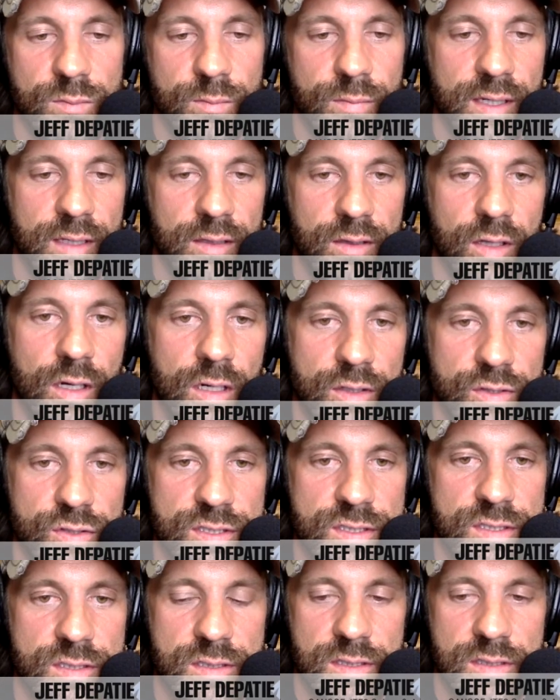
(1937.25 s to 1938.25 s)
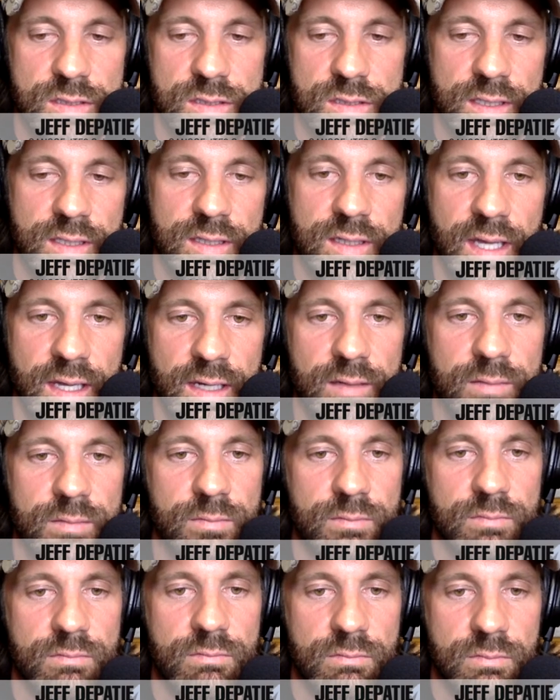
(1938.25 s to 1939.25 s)
by and large, it's like that.
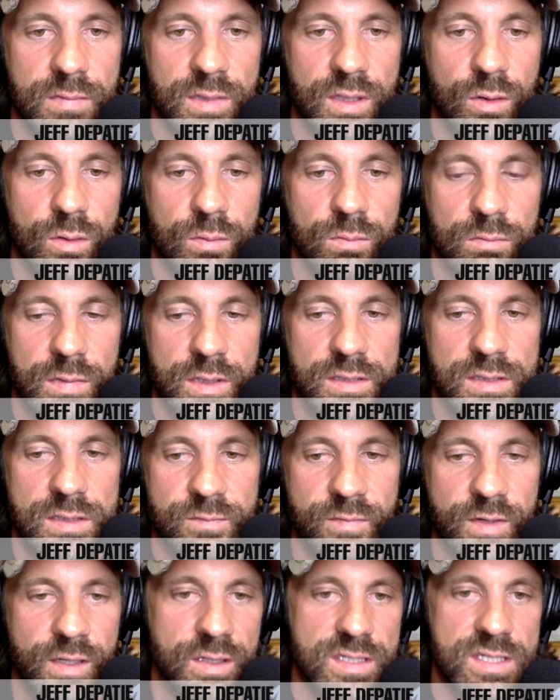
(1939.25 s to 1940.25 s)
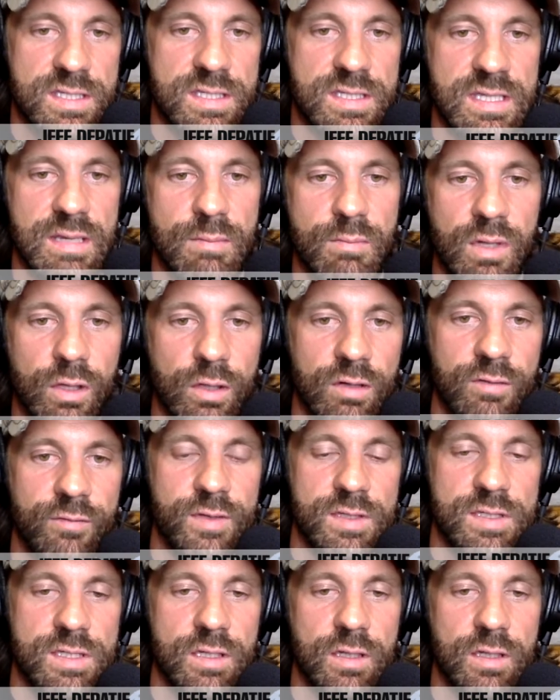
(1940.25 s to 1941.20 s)
It's very similar